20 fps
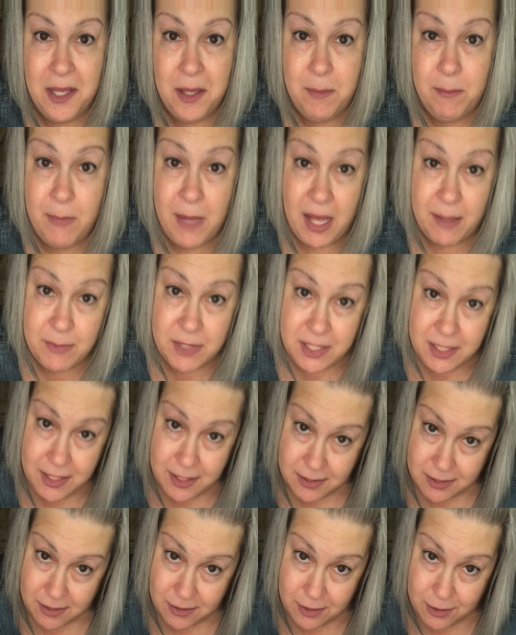Mama
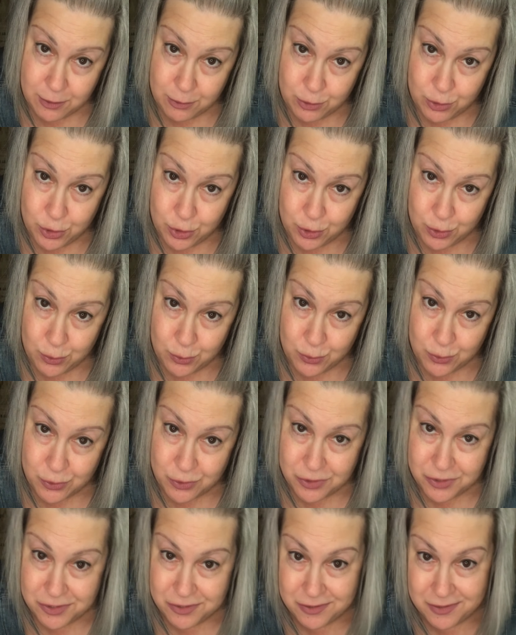needs a little
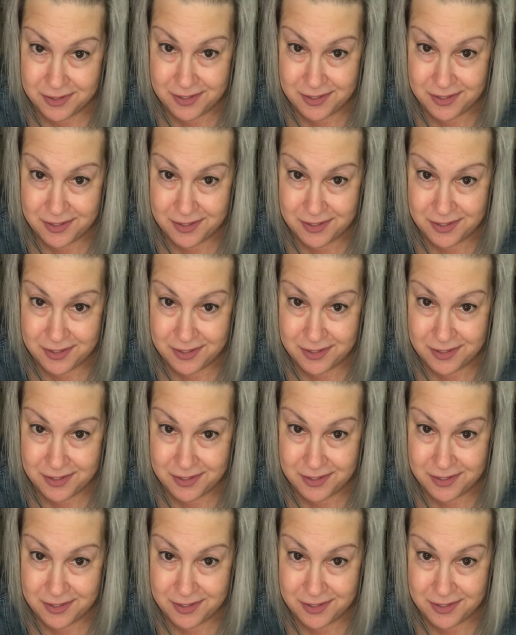juice.